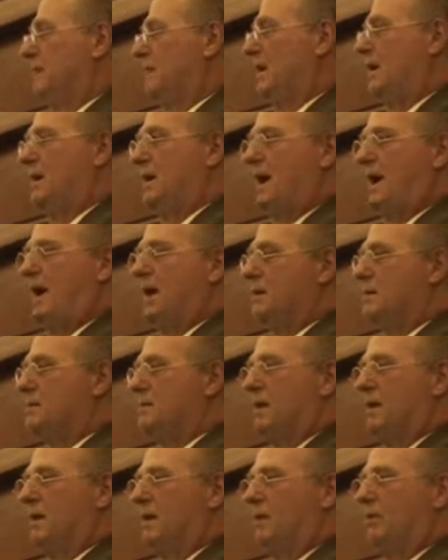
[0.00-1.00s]
You can't
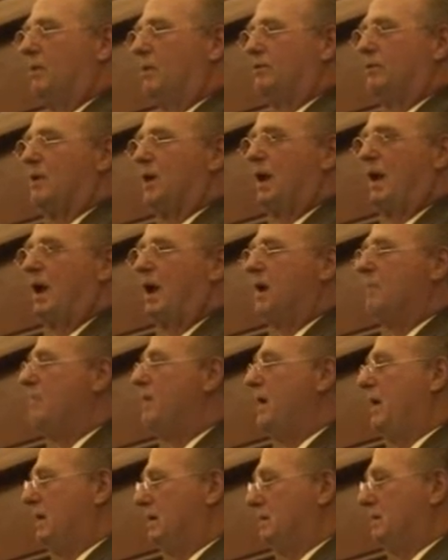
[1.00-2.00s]
tell what's going to
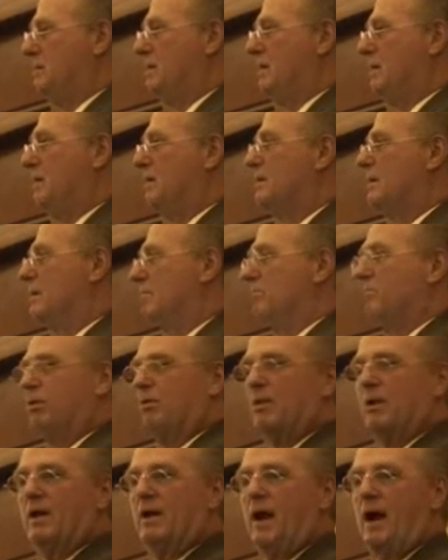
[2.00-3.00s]
happen until you
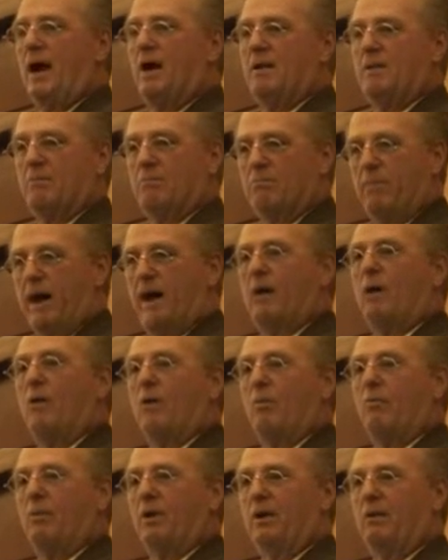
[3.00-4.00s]
pull it out and bite it
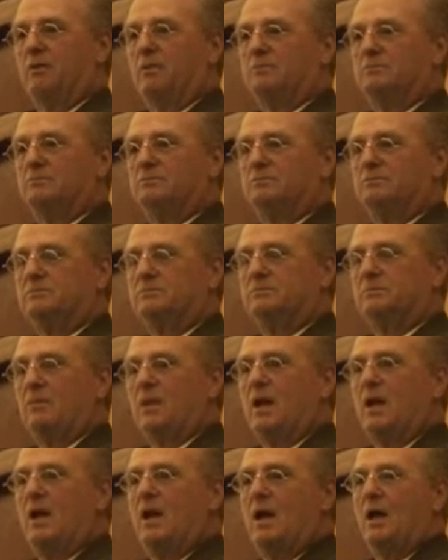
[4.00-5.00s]
open.
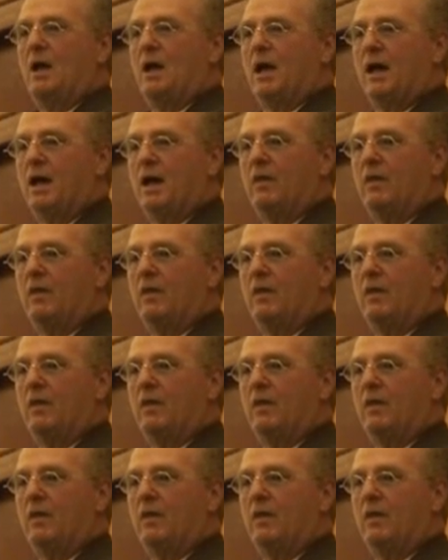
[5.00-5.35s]
In